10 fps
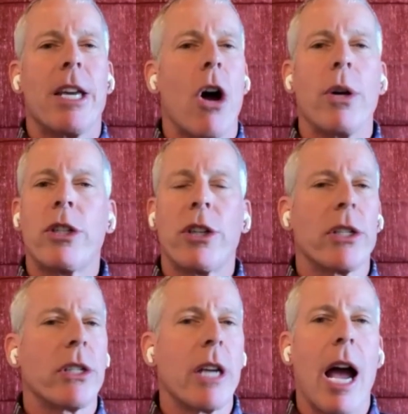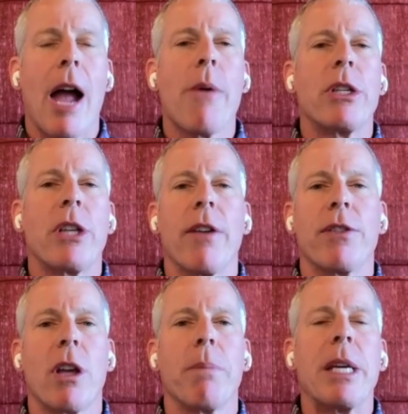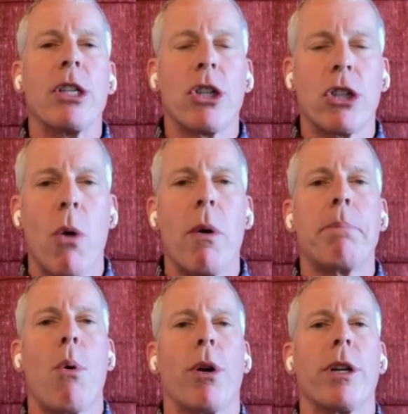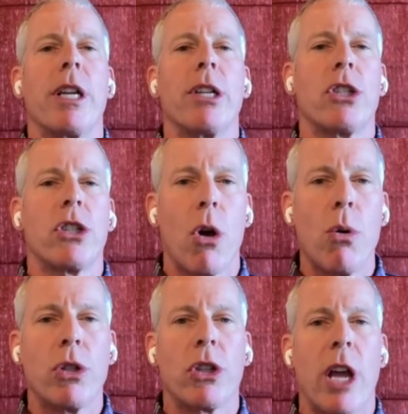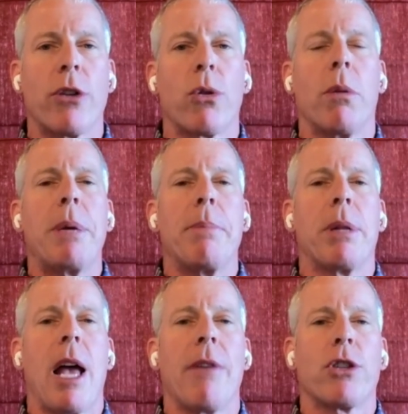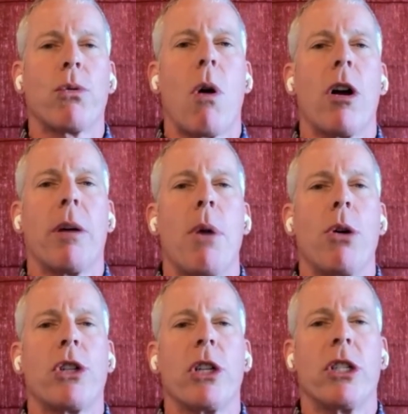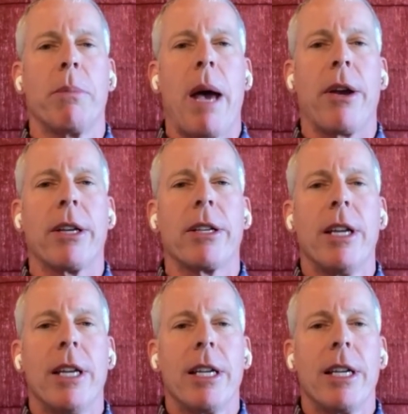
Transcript: it's just, I always say if something's so important and so central, people have strong emotions about it.